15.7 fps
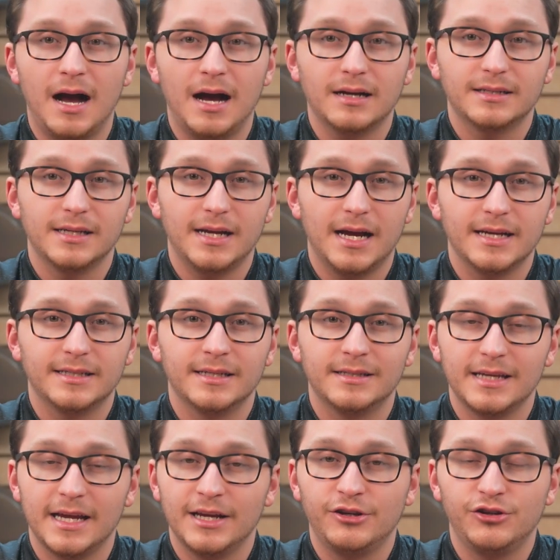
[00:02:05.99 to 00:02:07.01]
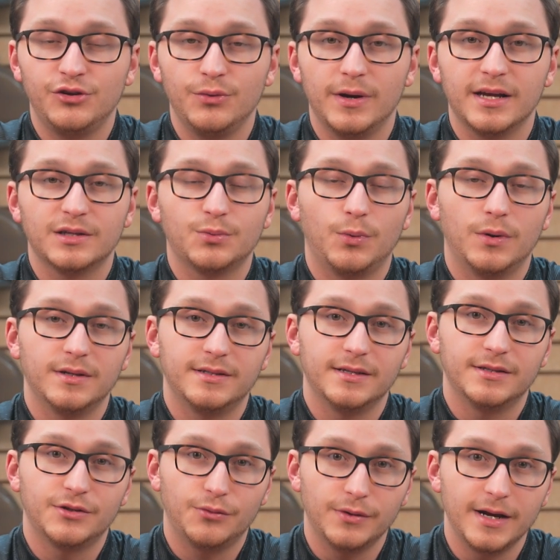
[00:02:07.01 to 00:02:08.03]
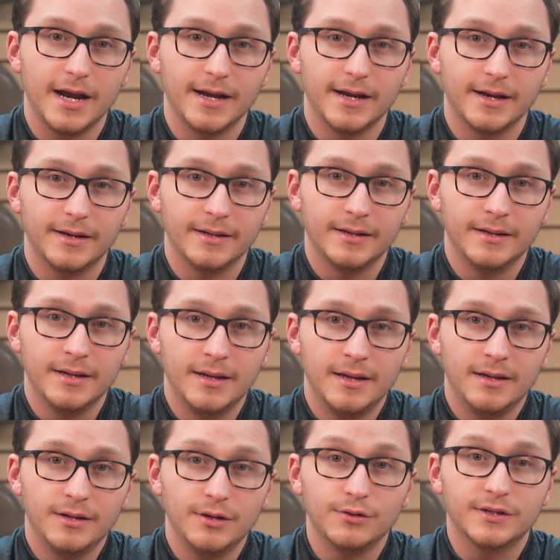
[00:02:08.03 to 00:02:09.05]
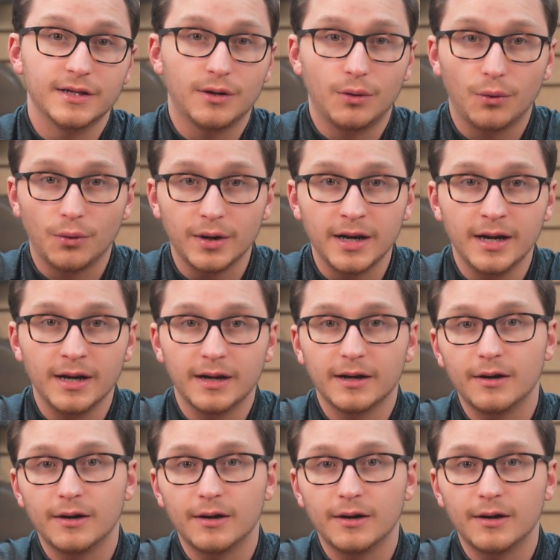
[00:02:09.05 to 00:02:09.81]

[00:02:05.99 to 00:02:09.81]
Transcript: oxidizes H2S once it's created. Using chlorine